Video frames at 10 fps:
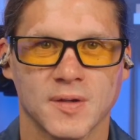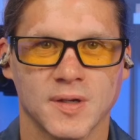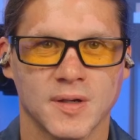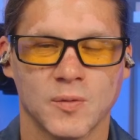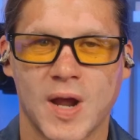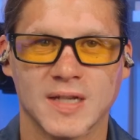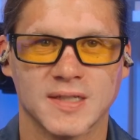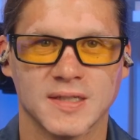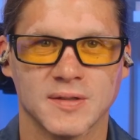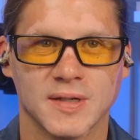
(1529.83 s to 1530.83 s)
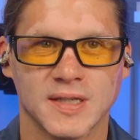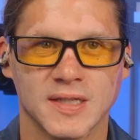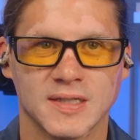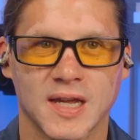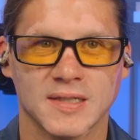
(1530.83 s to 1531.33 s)
Rosses or any of
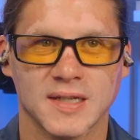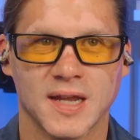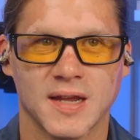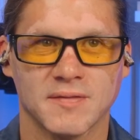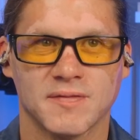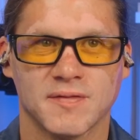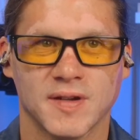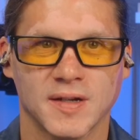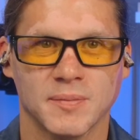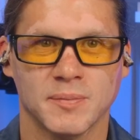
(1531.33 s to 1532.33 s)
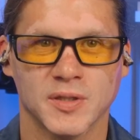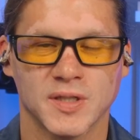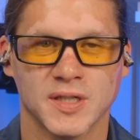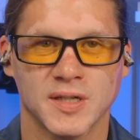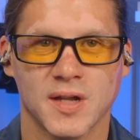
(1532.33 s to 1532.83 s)
these guys that have
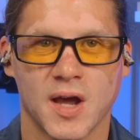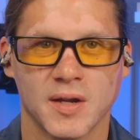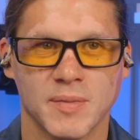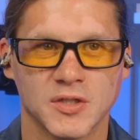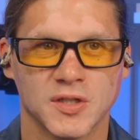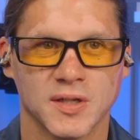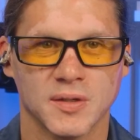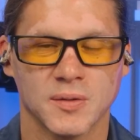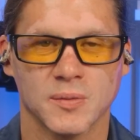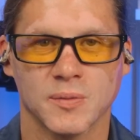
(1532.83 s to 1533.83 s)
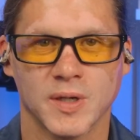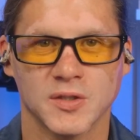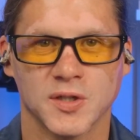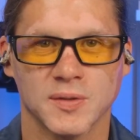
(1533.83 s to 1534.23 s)
built-in automation on their run of